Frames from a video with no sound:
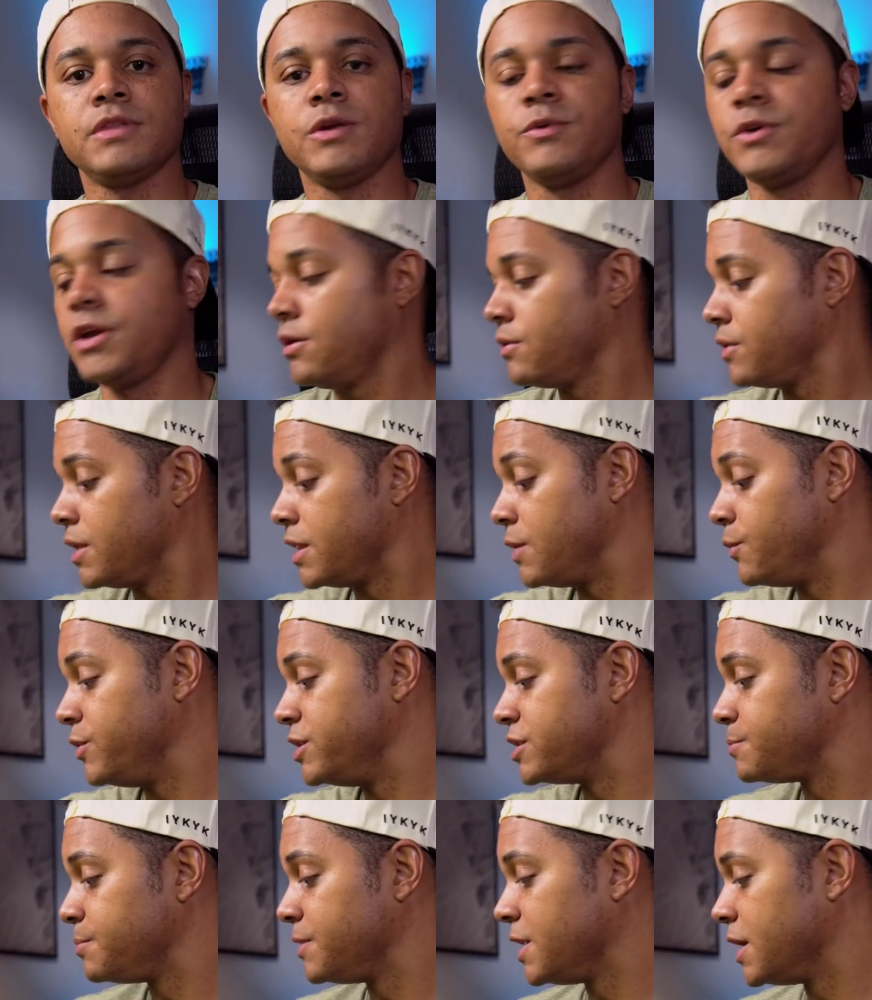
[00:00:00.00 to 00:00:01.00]
There we go. And then we
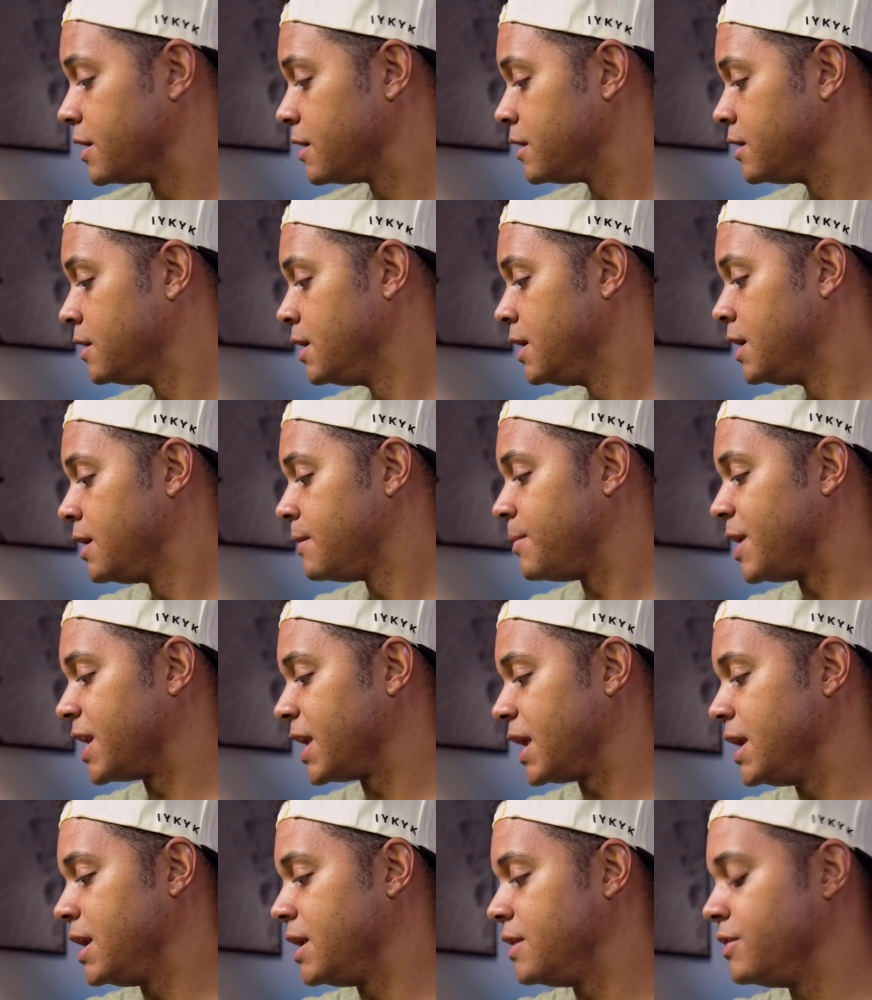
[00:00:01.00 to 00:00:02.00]
just plug back
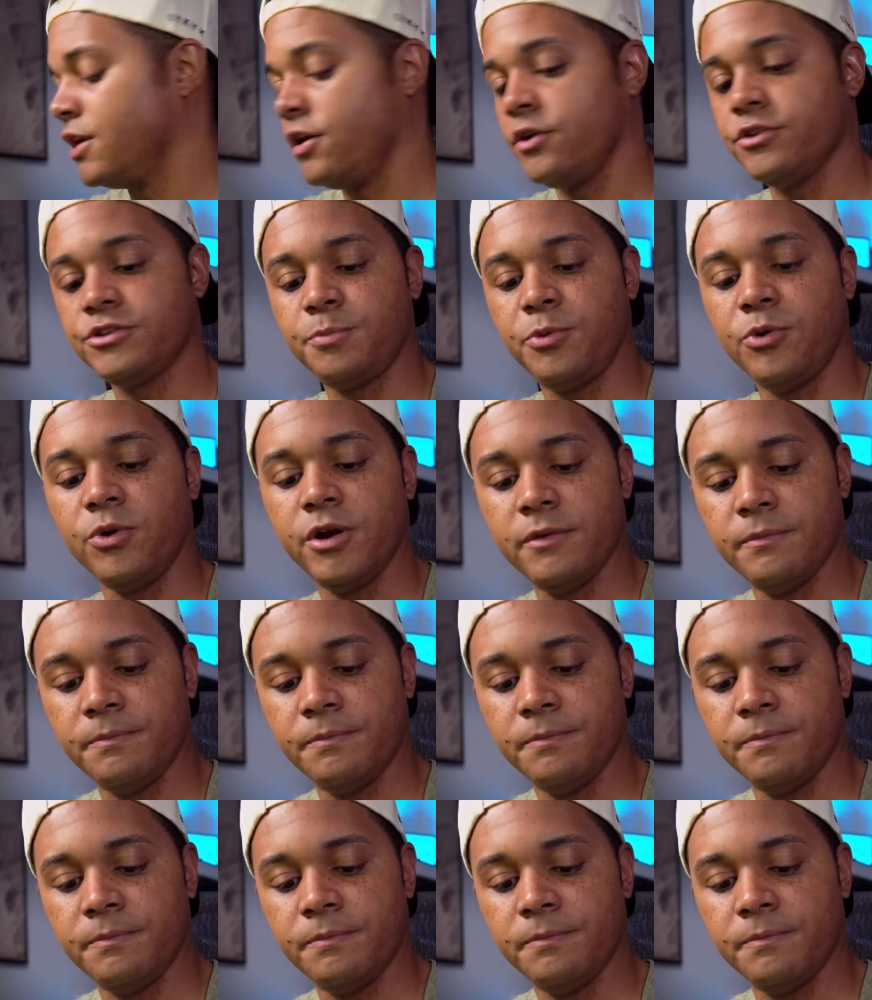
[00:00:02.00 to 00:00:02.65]
in the host port,